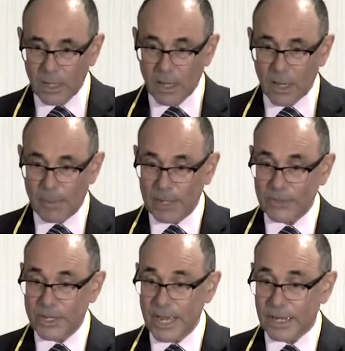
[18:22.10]
How about
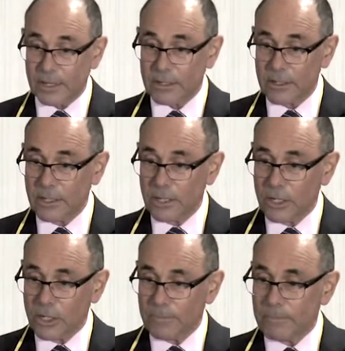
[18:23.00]
the neck?
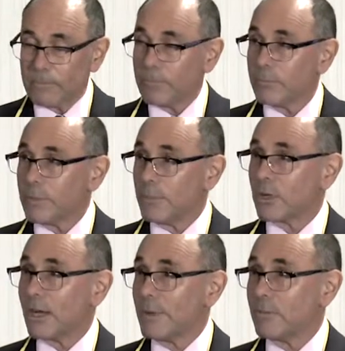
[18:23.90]
People
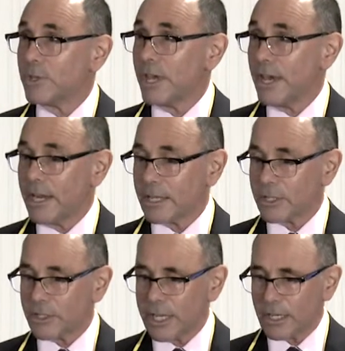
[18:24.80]
come in with
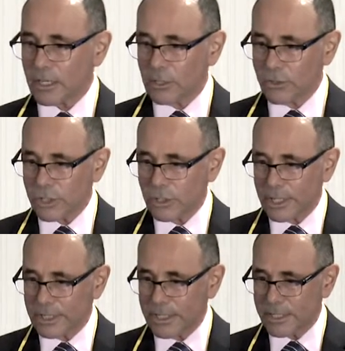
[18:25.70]
headaches. Take a close
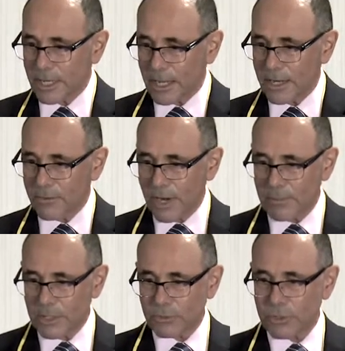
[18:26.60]
look at this
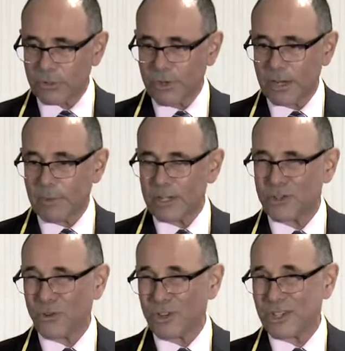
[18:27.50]
diagram. This was created by
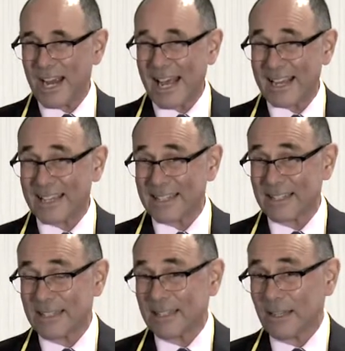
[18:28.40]
George Hackett
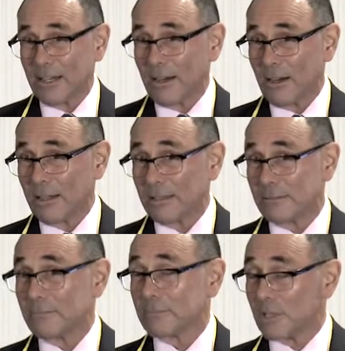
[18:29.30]

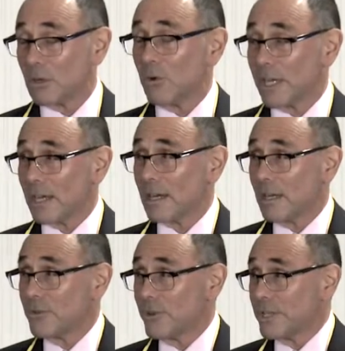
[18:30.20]
going on
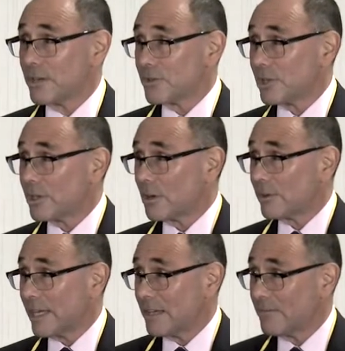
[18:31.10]
100 years ago,
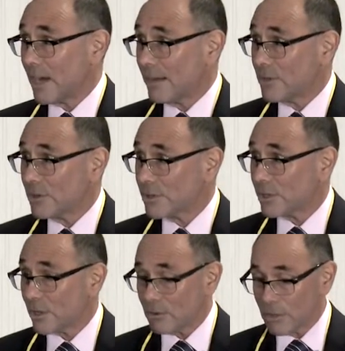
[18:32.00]
85 years
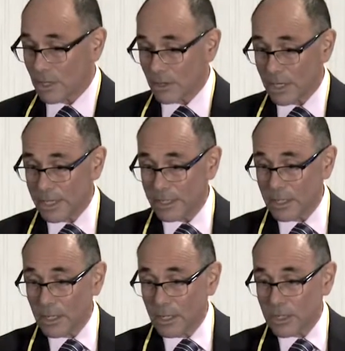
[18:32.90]
ago, all right?
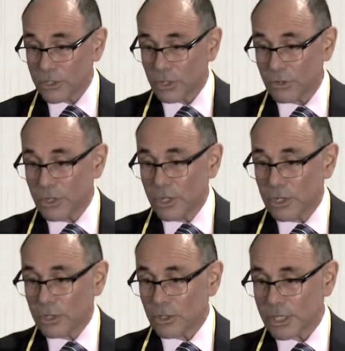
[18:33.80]
So
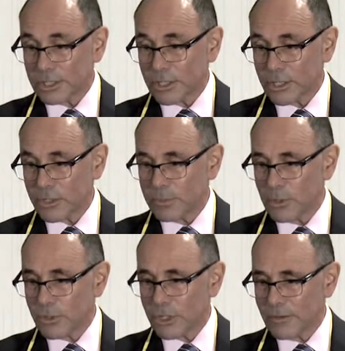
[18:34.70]
look at the
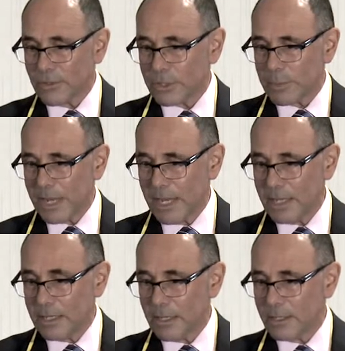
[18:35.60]
distribution of his
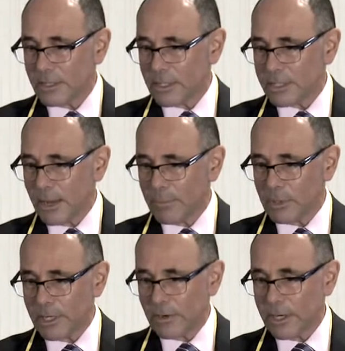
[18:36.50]
pain into the
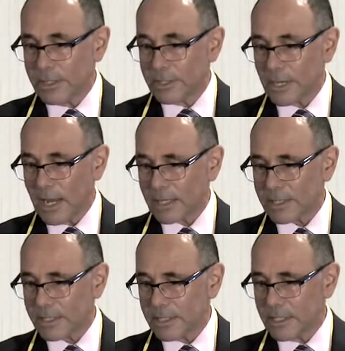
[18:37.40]
temple area,
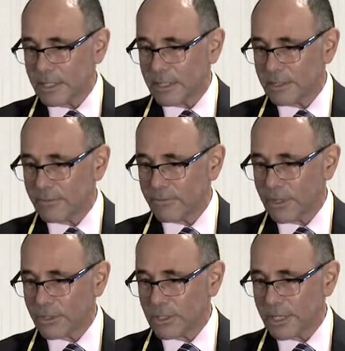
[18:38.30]
the
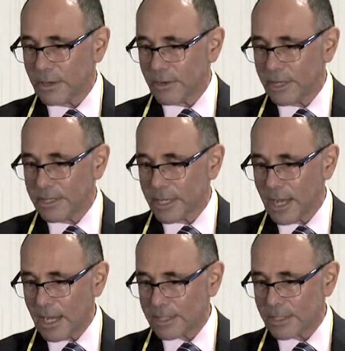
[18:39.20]
frontal area, the
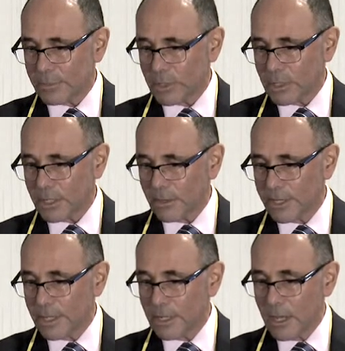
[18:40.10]
occipital
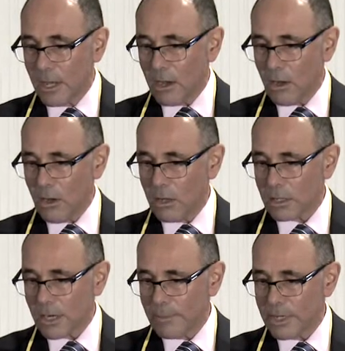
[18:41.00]
area, all
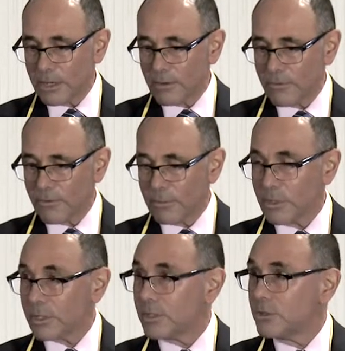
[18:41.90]
coming from
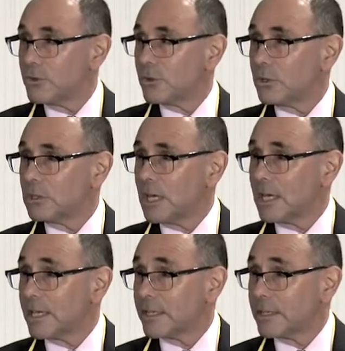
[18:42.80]
the nuchal
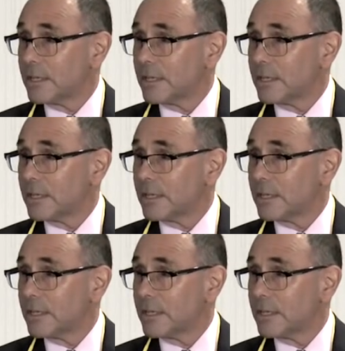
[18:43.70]
line.